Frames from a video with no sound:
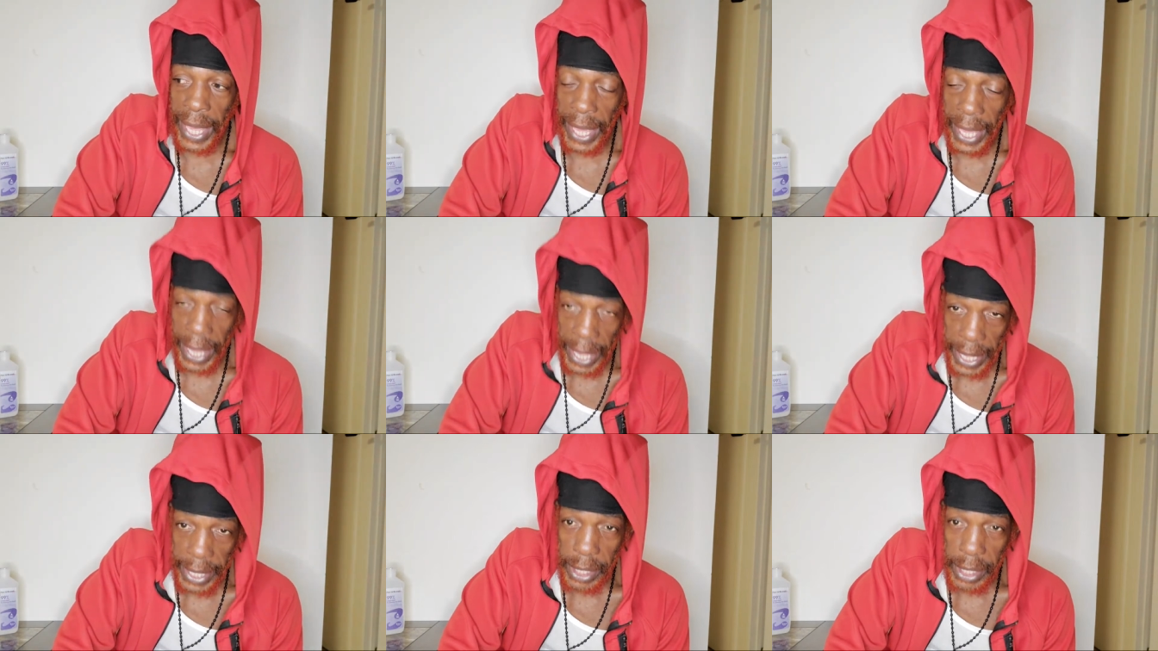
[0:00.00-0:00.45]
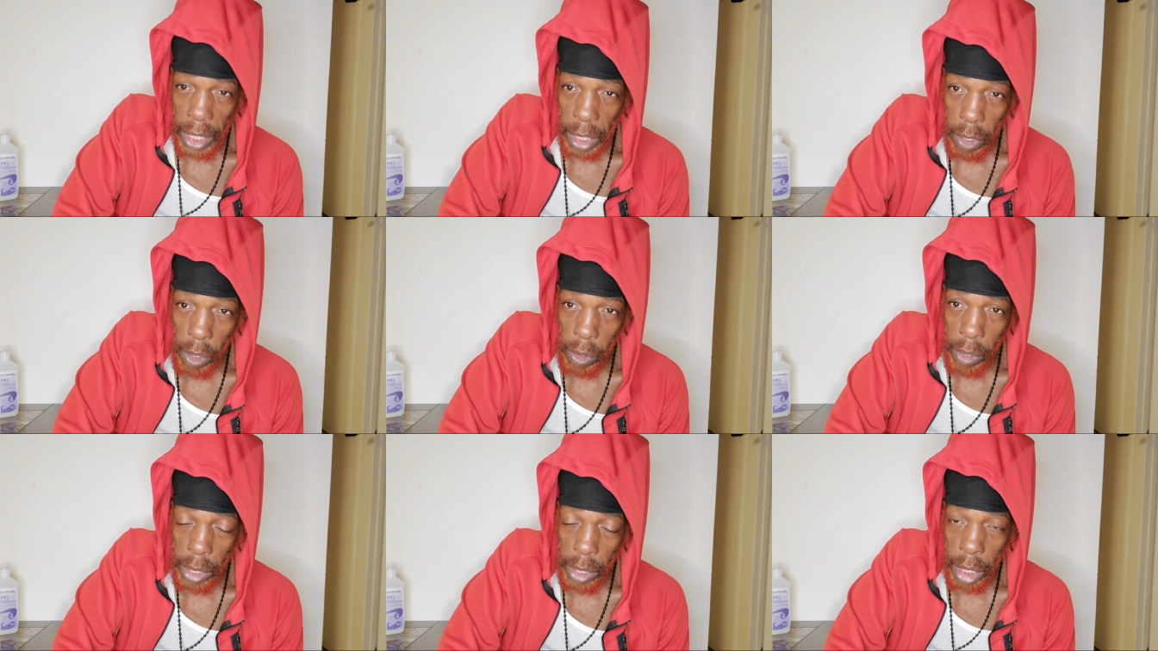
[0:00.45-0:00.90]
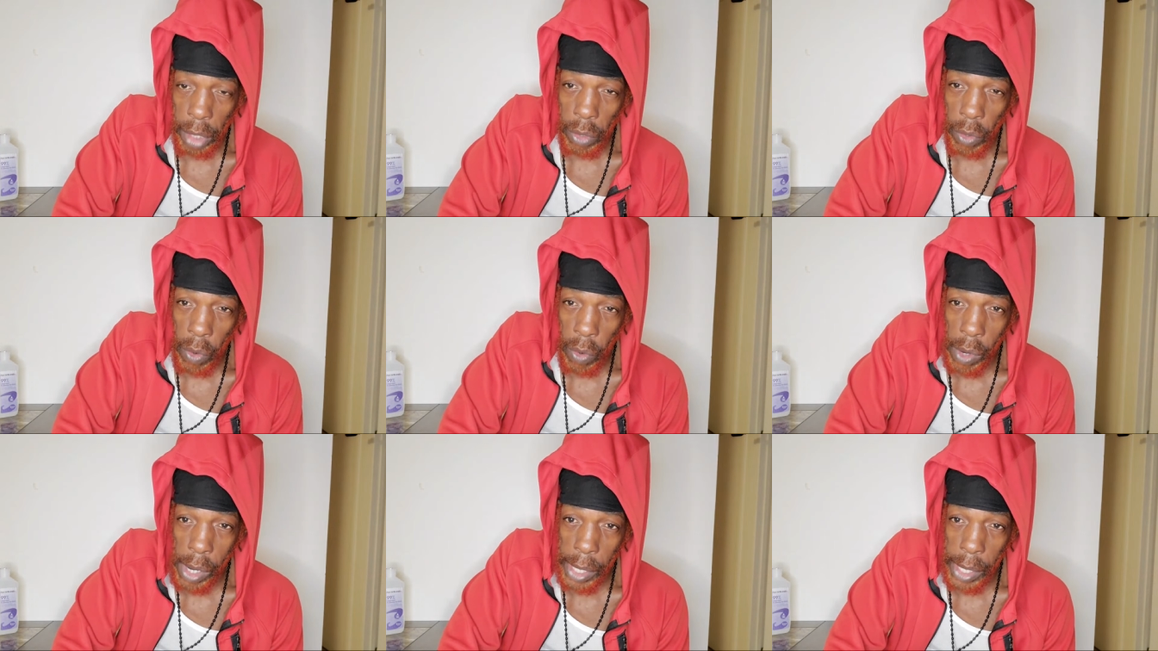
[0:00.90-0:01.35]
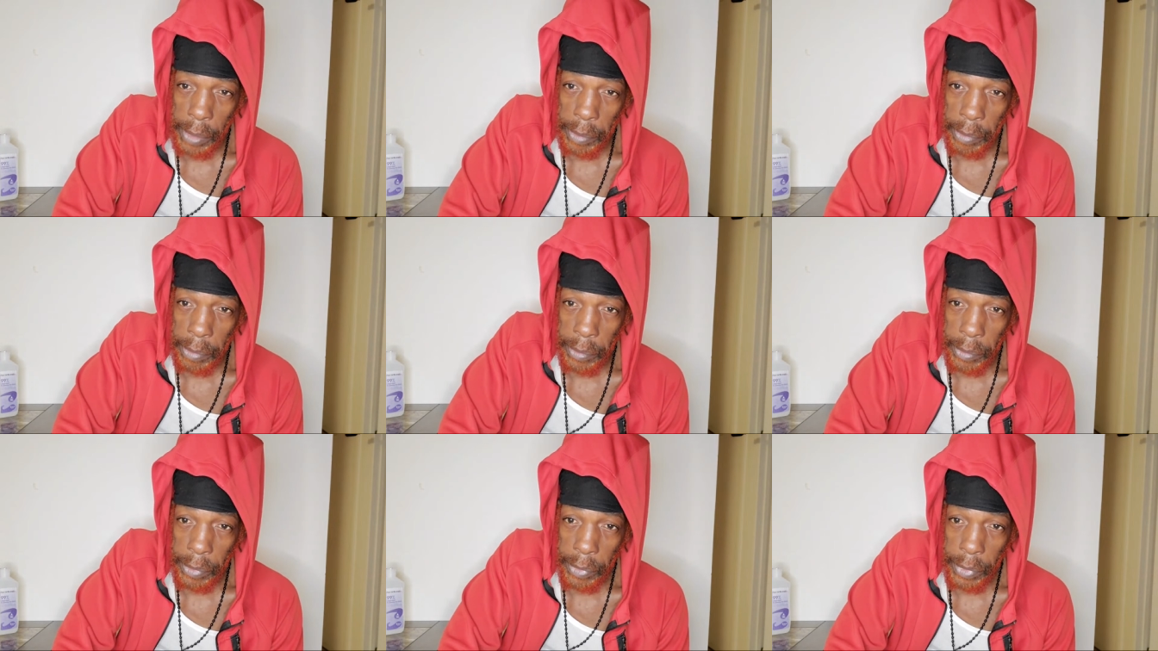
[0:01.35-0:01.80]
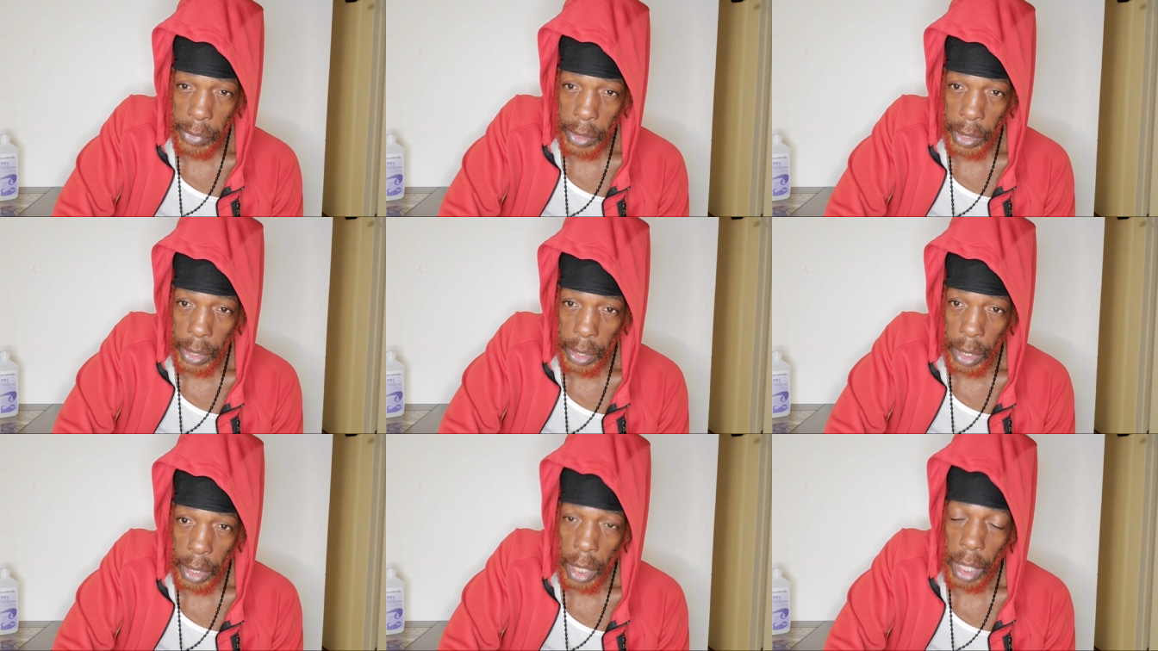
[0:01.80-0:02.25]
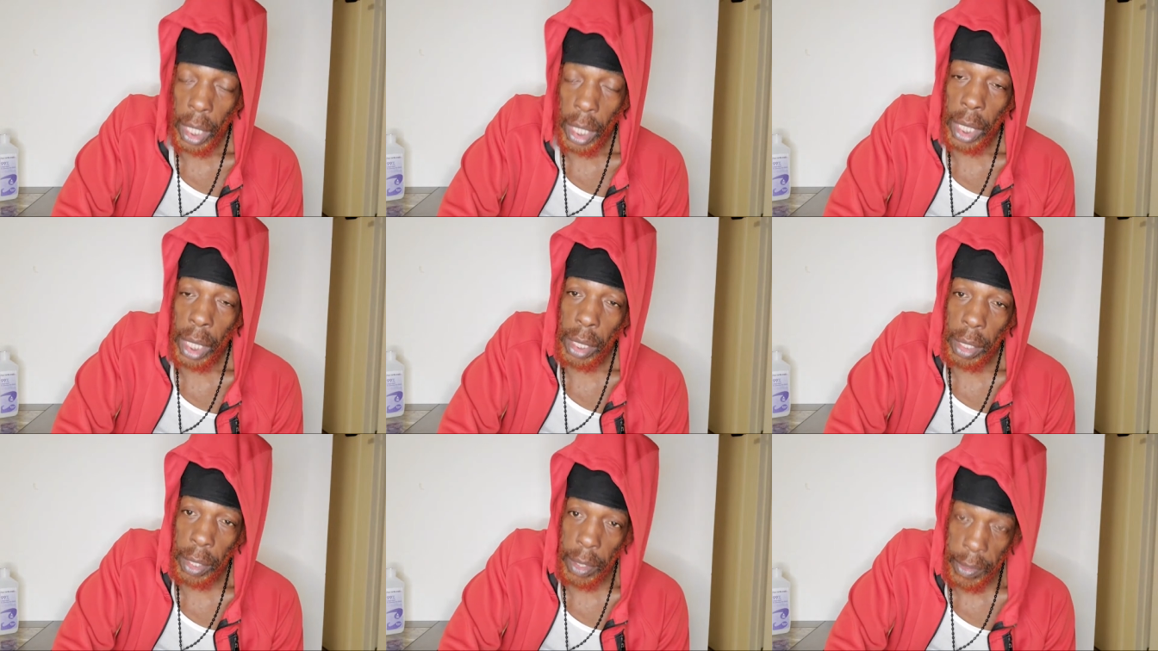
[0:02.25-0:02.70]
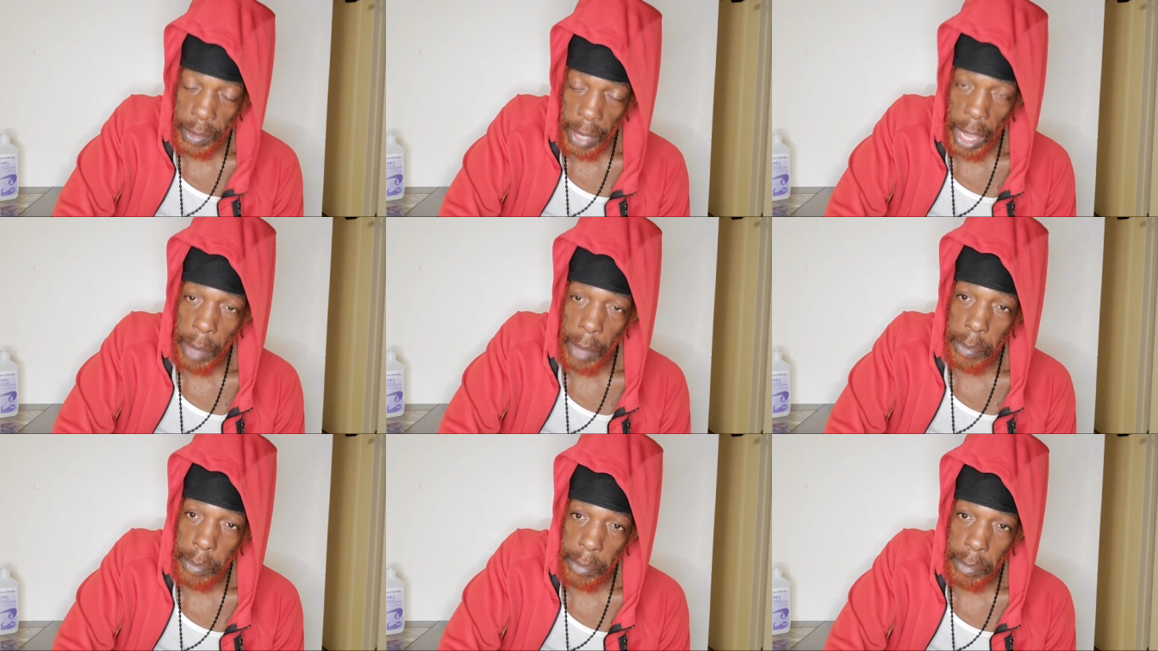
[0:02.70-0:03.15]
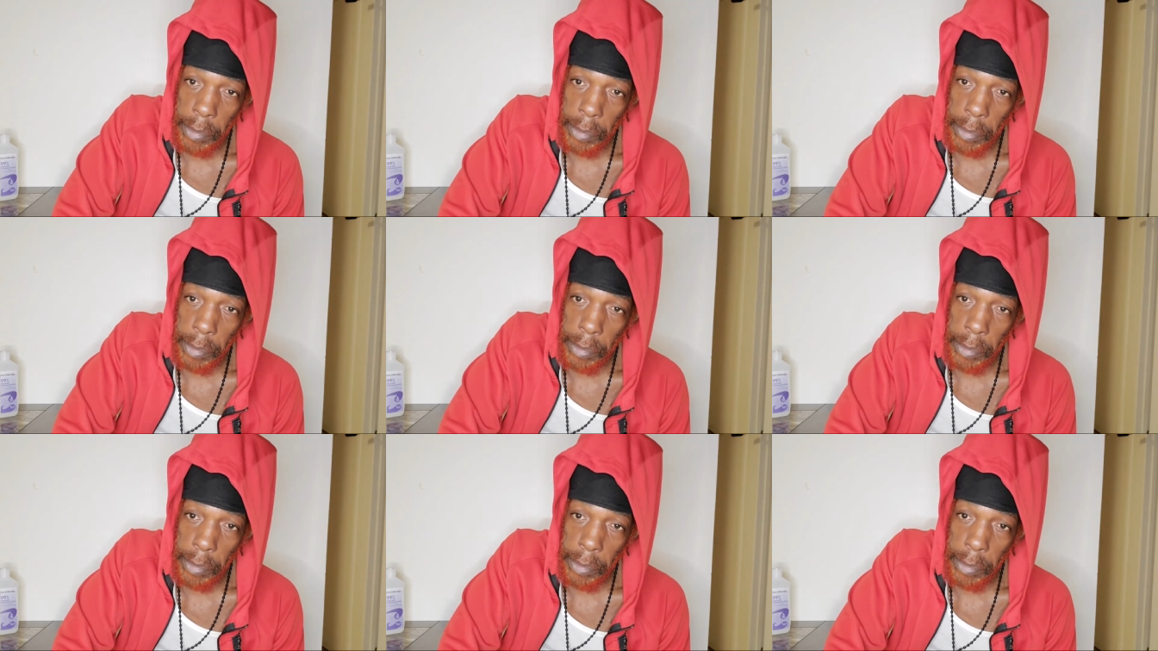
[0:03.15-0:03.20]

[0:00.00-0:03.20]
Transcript: and the coconut oil the top.